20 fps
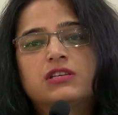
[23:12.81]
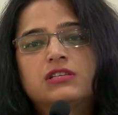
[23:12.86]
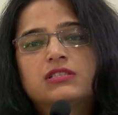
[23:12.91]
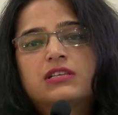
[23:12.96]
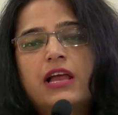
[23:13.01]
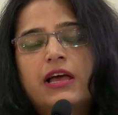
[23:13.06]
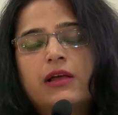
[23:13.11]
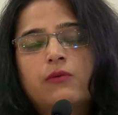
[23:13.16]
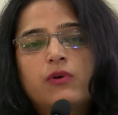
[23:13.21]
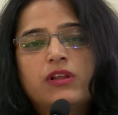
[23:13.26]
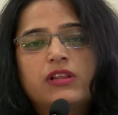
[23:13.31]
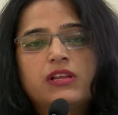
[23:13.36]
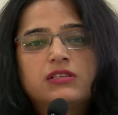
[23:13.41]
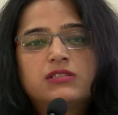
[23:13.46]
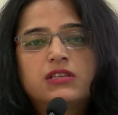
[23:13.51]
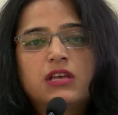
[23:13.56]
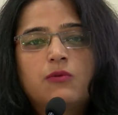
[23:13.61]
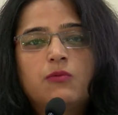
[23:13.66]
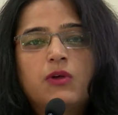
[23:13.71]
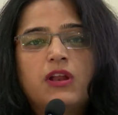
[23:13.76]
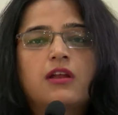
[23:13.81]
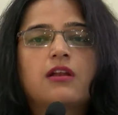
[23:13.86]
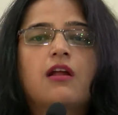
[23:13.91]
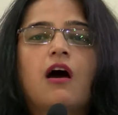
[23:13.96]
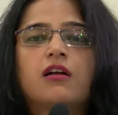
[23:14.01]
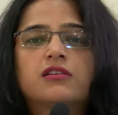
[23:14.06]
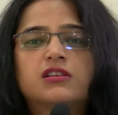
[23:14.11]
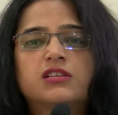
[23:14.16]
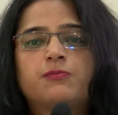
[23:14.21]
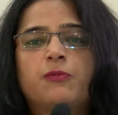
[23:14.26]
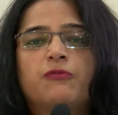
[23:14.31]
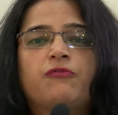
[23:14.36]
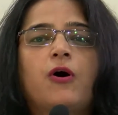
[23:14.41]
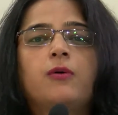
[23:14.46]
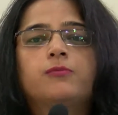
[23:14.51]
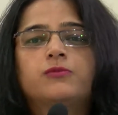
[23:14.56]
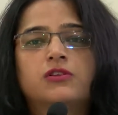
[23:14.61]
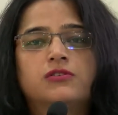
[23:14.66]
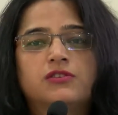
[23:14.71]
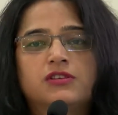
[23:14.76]
It's like when they say when an artist
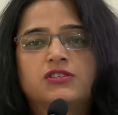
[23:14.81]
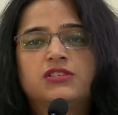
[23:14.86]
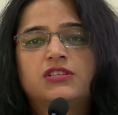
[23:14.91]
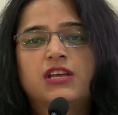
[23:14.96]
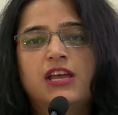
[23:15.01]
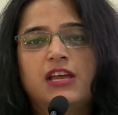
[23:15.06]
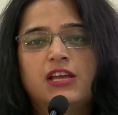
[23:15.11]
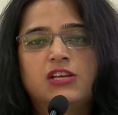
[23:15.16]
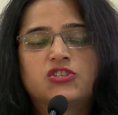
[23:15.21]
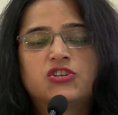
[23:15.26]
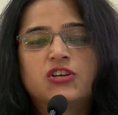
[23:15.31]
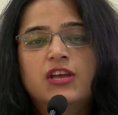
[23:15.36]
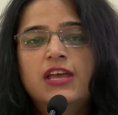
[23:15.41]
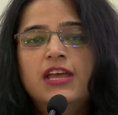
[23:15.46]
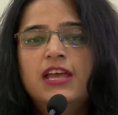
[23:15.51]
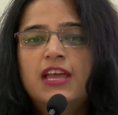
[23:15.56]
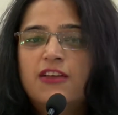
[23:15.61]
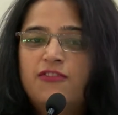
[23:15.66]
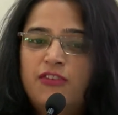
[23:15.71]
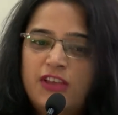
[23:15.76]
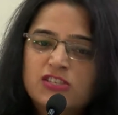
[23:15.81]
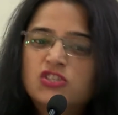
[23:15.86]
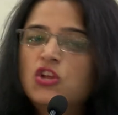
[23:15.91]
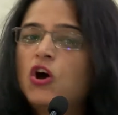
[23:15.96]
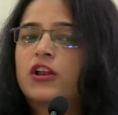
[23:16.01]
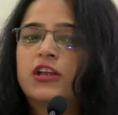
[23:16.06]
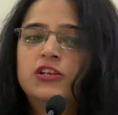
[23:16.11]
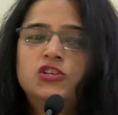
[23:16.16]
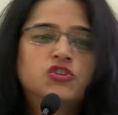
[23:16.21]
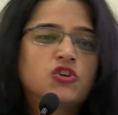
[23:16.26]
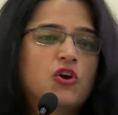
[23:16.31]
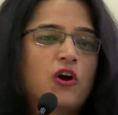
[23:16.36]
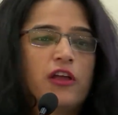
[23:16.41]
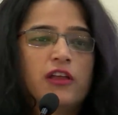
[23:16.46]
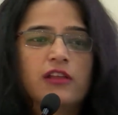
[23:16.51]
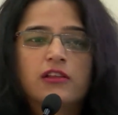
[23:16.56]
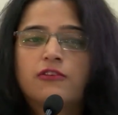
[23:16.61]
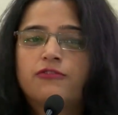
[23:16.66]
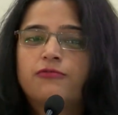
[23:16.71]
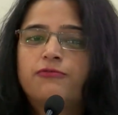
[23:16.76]
performs on the stage, if he's not
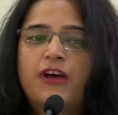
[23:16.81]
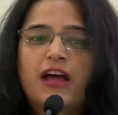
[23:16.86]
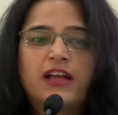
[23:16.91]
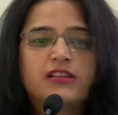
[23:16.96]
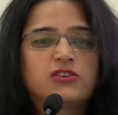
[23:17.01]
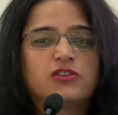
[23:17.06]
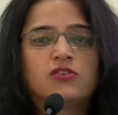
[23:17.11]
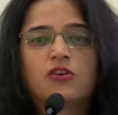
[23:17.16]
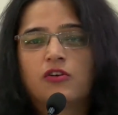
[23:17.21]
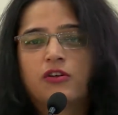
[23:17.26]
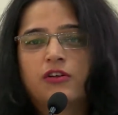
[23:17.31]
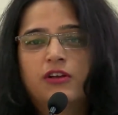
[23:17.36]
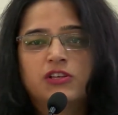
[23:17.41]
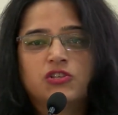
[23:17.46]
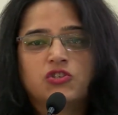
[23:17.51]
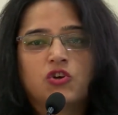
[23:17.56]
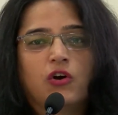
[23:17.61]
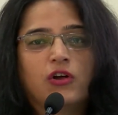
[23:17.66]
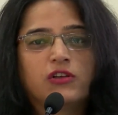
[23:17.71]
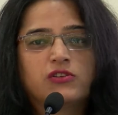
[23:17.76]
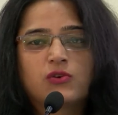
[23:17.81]
enjoying, the fans are not going to enjoy.